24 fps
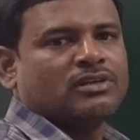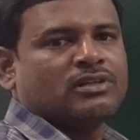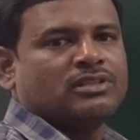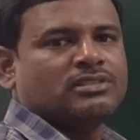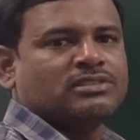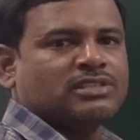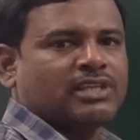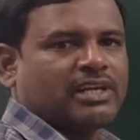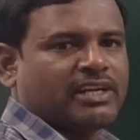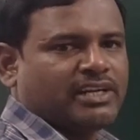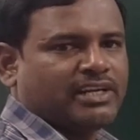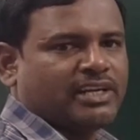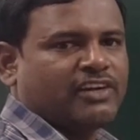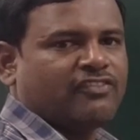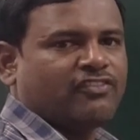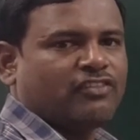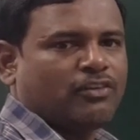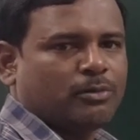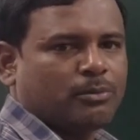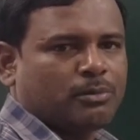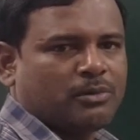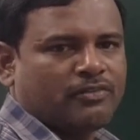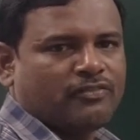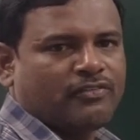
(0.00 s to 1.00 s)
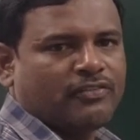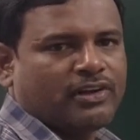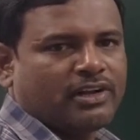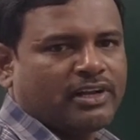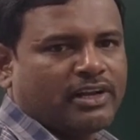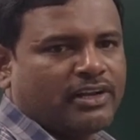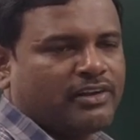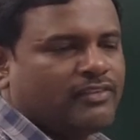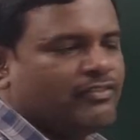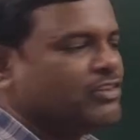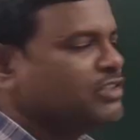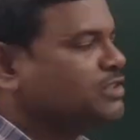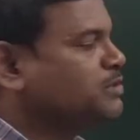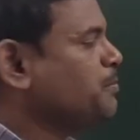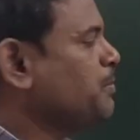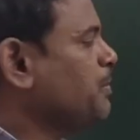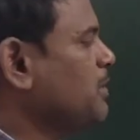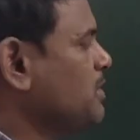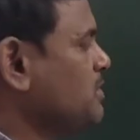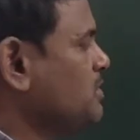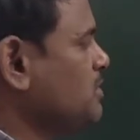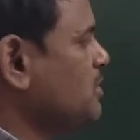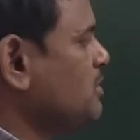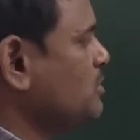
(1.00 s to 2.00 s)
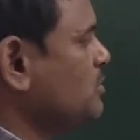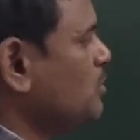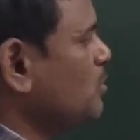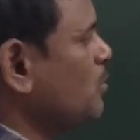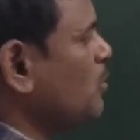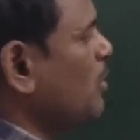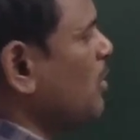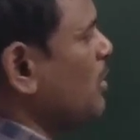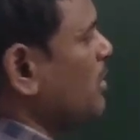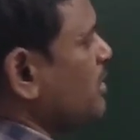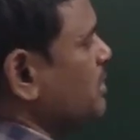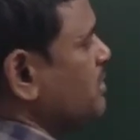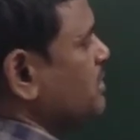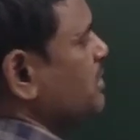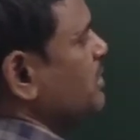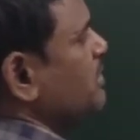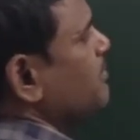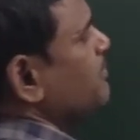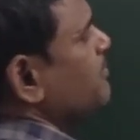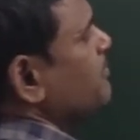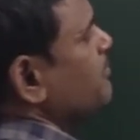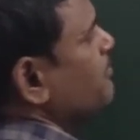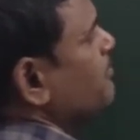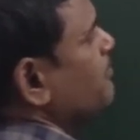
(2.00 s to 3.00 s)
standard form of a line which passes through origin.